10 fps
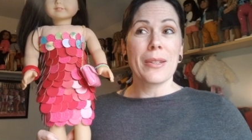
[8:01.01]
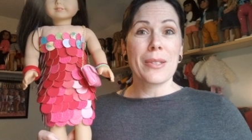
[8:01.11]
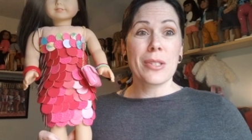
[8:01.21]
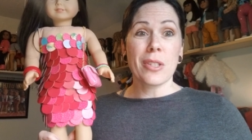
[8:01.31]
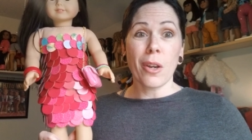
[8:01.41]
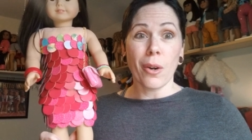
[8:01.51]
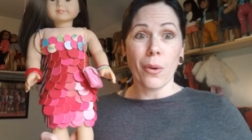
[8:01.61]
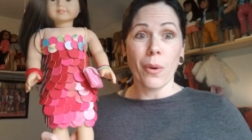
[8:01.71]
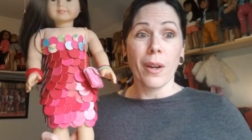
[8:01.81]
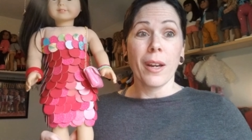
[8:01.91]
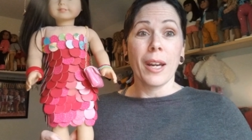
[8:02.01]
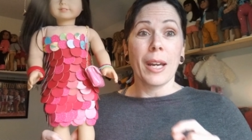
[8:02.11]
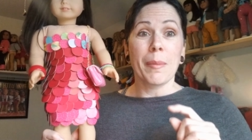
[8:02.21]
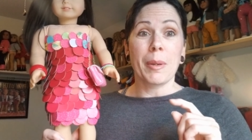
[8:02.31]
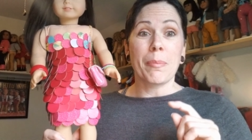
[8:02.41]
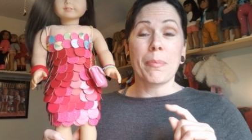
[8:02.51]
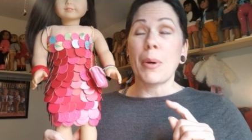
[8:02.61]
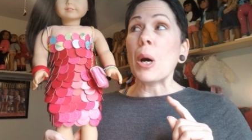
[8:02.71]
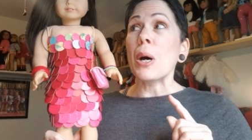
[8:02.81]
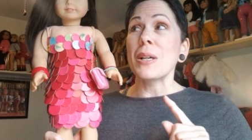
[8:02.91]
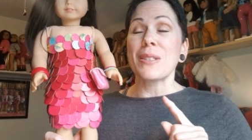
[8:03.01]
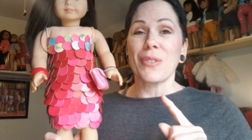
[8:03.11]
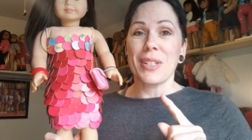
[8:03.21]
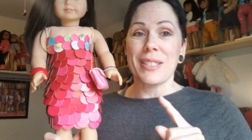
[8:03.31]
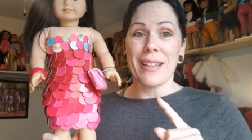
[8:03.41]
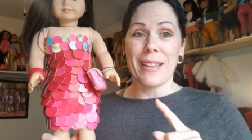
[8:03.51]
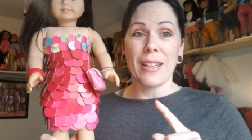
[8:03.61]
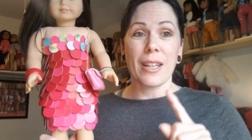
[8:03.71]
So I'm going to pause for a second